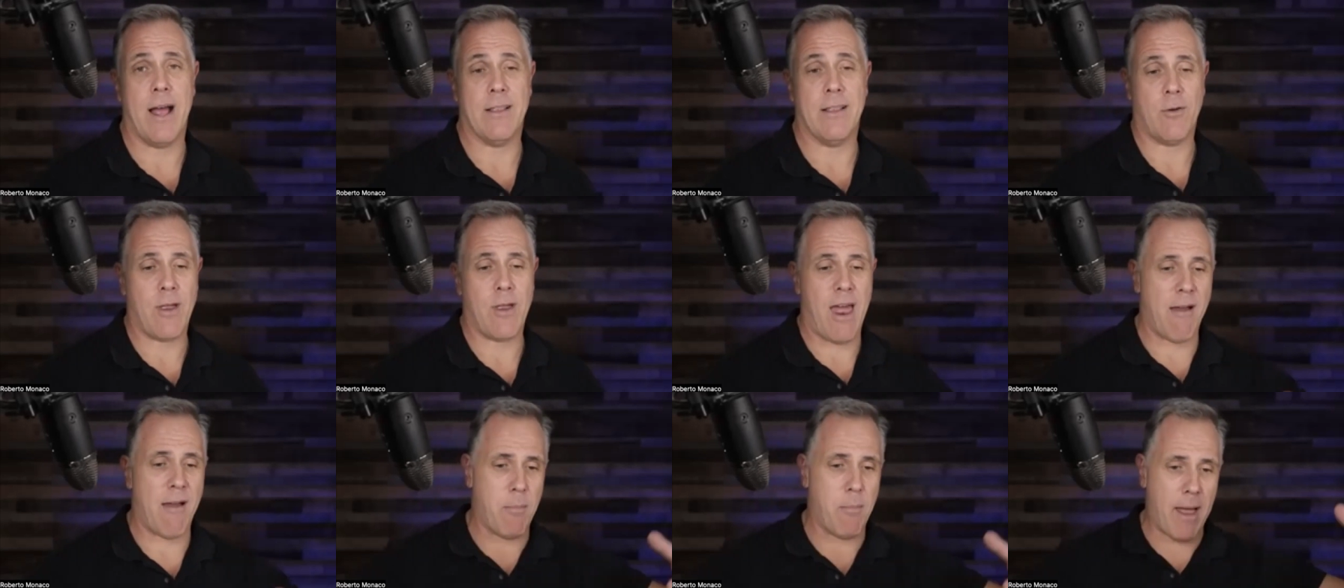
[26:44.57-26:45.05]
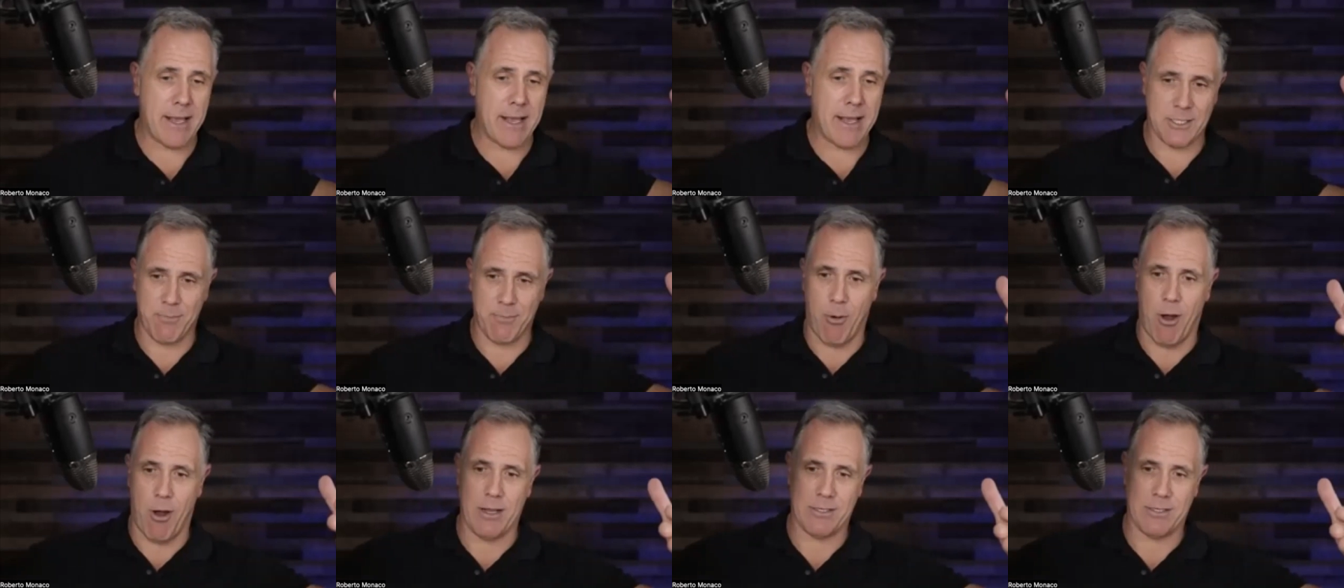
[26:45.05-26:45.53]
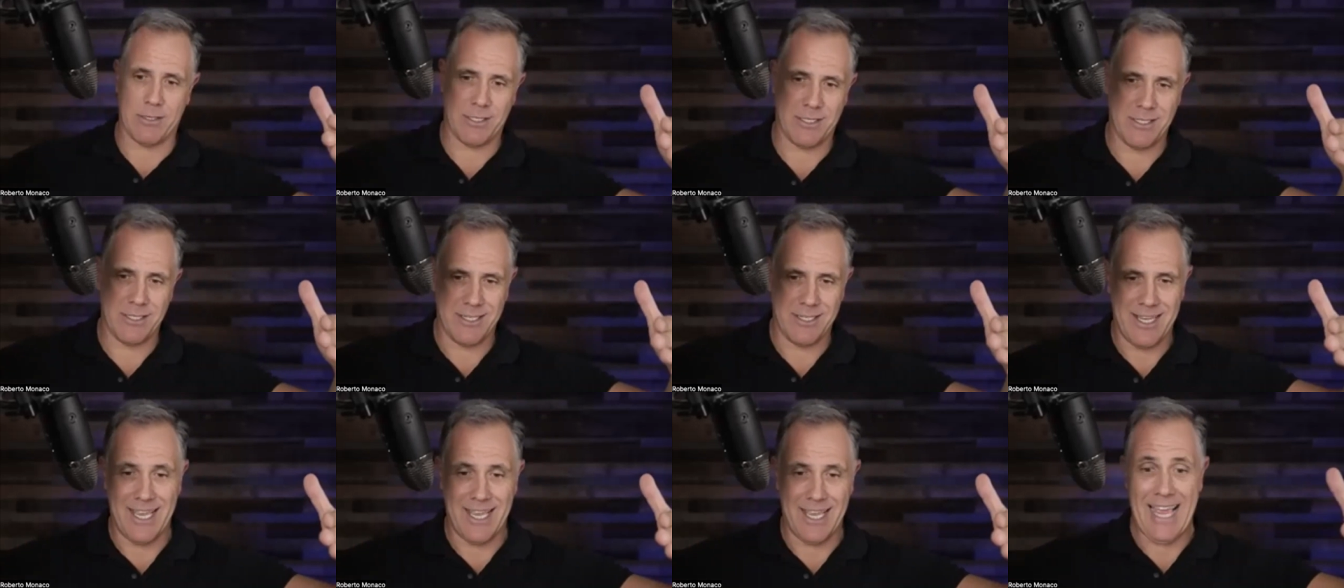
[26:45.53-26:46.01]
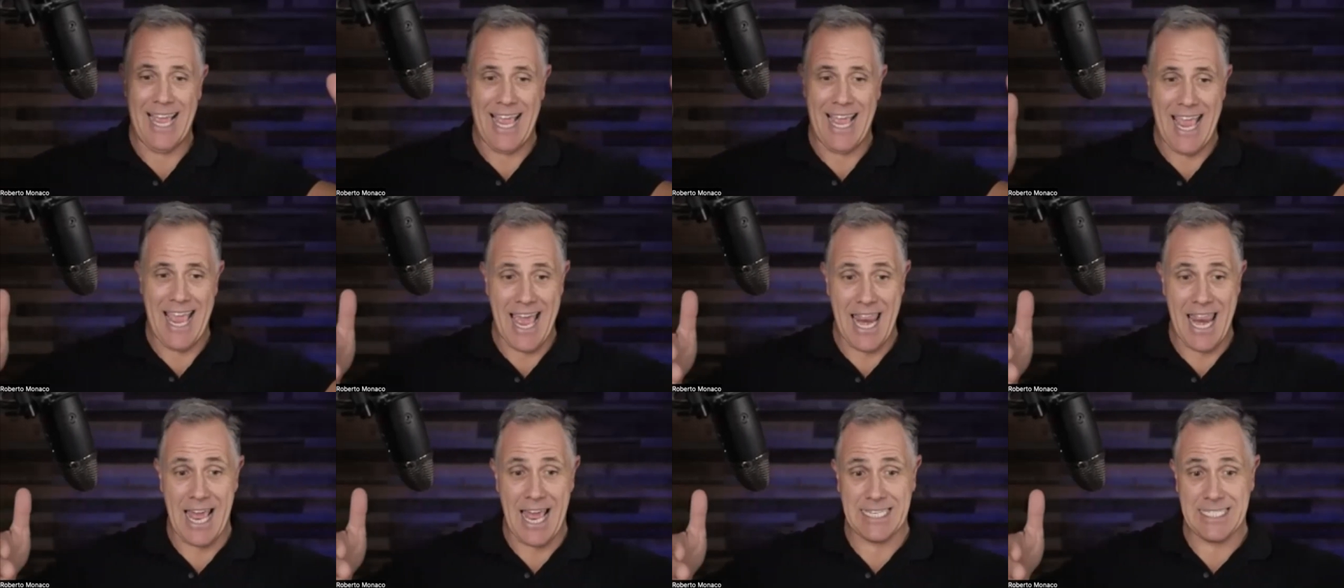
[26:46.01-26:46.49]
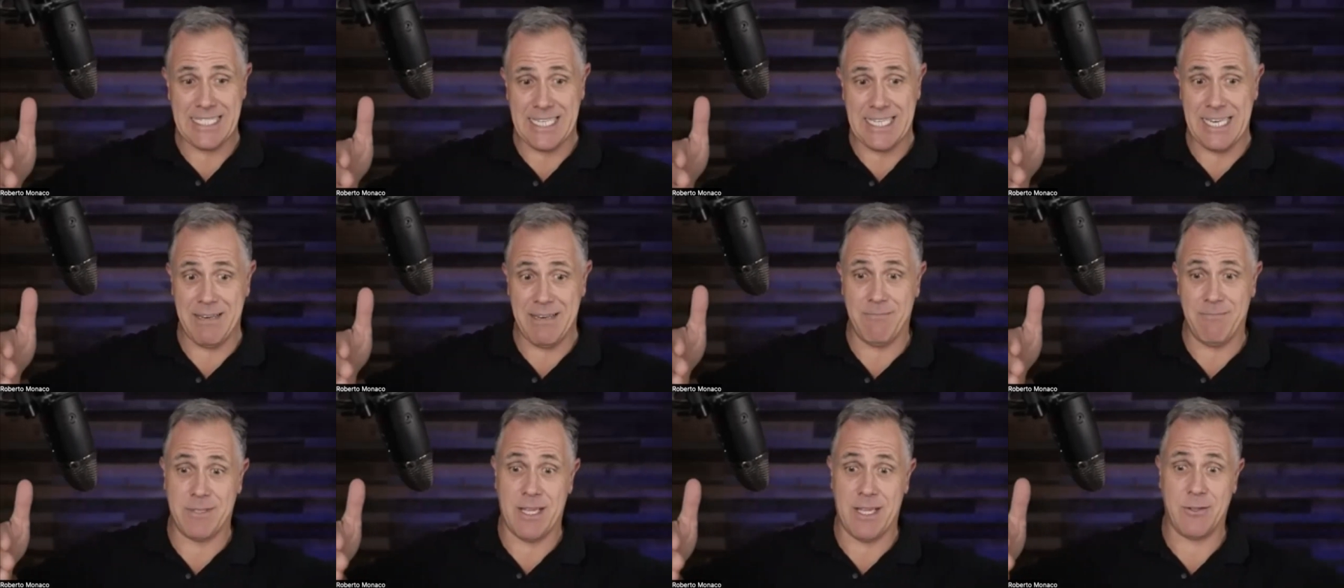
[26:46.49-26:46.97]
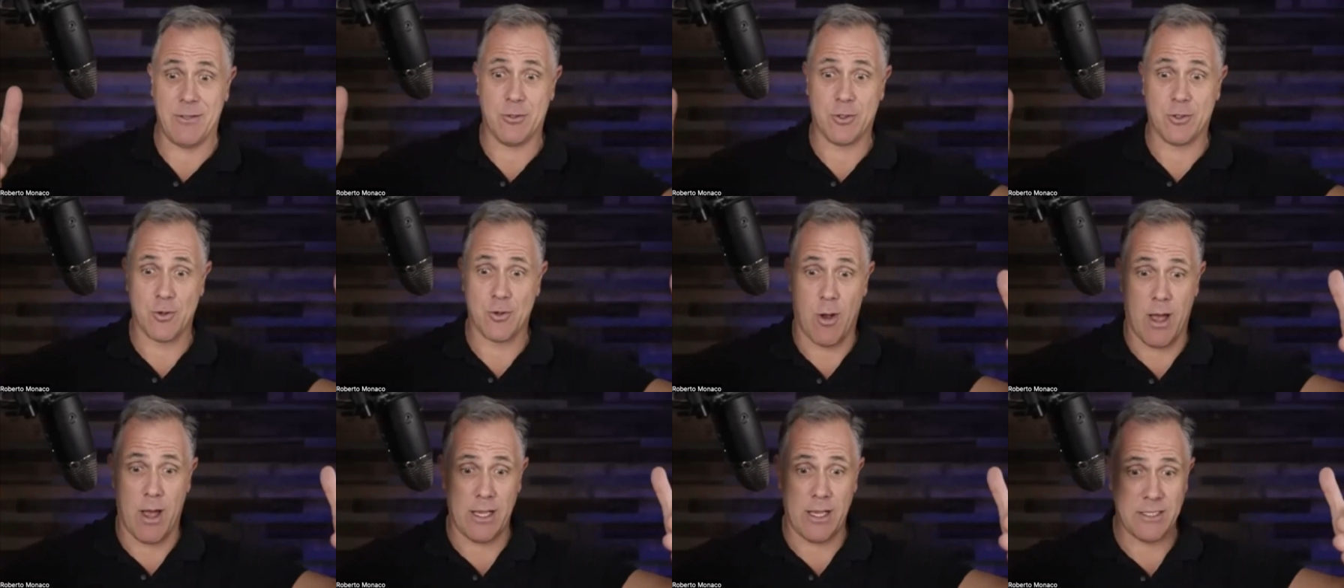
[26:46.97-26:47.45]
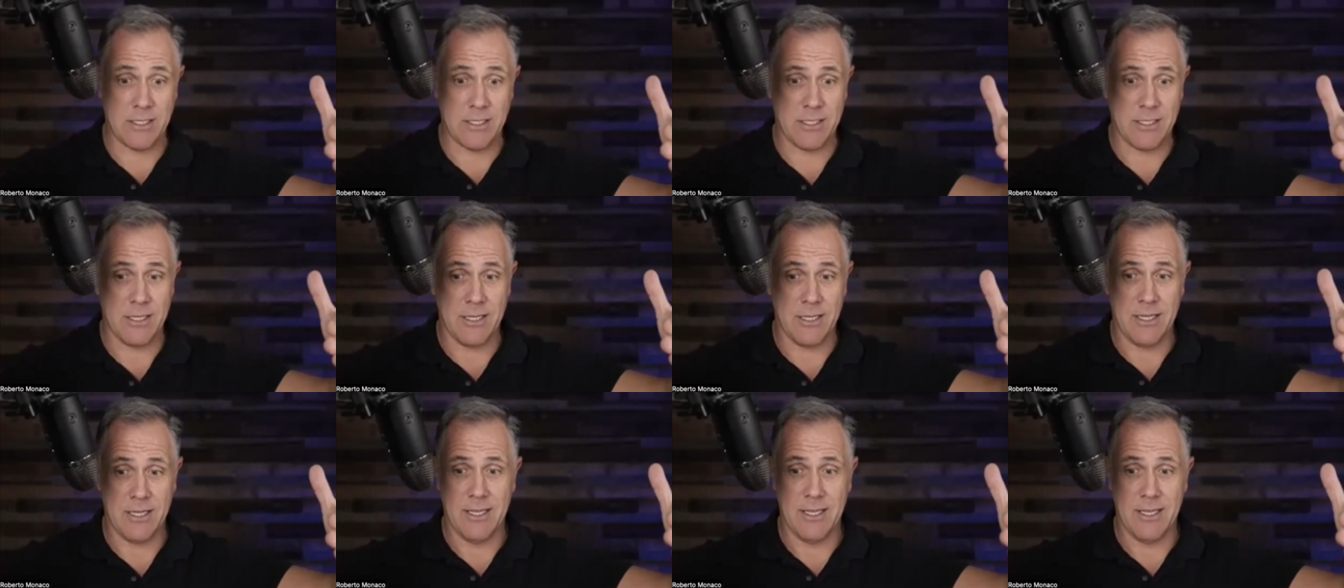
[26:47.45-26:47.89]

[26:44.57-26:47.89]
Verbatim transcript: You're gonna have blind spots. And a team that you trust,